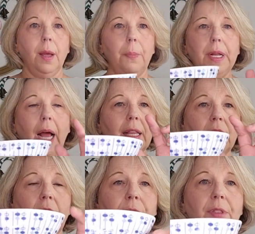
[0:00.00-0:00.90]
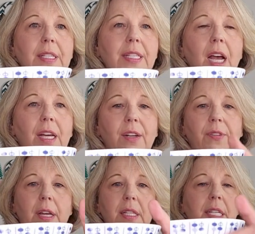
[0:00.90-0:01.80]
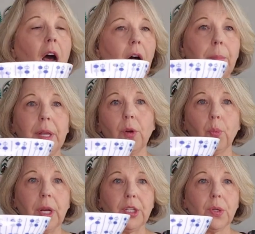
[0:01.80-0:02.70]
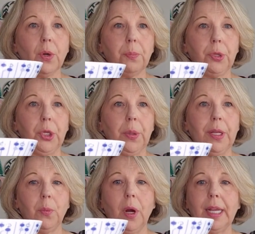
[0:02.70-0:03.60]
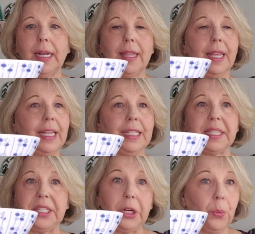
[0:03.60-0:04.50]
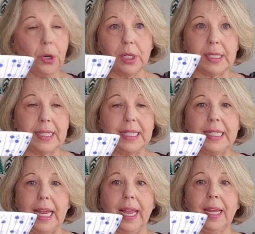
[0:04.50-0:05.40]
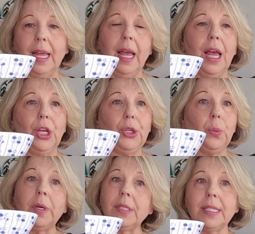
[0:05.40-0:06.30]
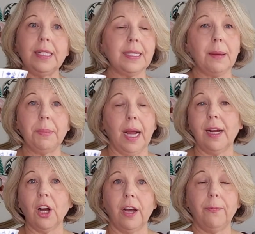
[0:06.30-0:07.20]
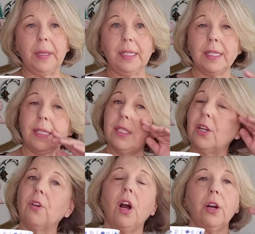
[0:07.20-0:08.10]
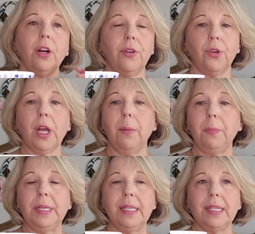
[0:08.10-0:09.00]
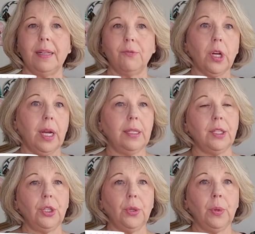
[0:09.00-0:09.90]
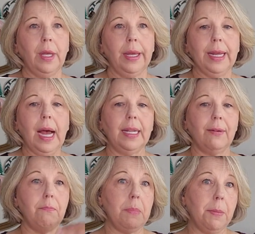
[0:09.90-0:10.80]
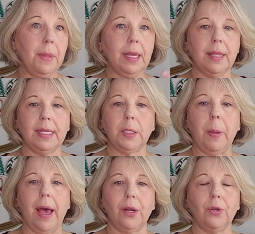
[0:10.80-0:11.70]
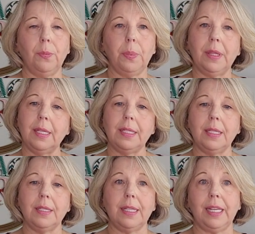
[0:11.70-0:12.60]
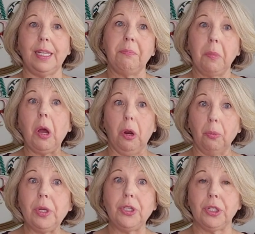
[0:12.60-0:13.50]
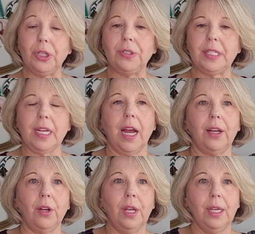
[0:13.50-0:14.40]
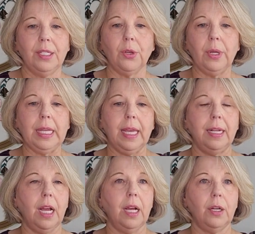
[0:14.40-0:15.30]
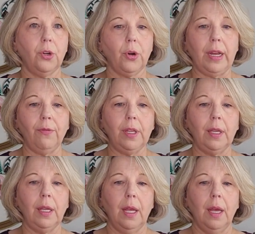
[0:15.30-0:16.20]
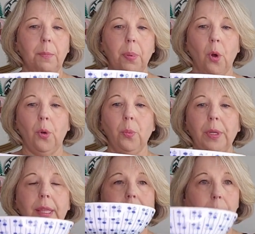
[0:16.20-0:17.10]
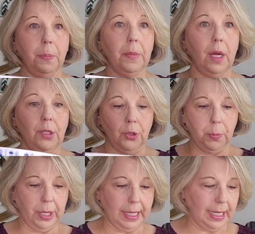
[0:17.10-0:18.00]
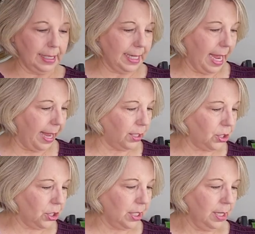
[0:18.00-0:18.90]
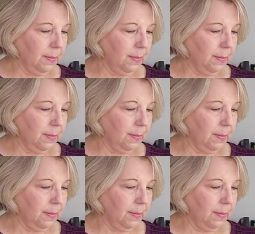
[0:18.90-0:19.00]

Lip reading: But I love this kind of atomic retro blue and white. I think it still works today. You will see some knockoff pieces. There are other companies that have tried to kind of mimic this pattern, but this is the original style. So again, a gravy bowl with the underplate attached.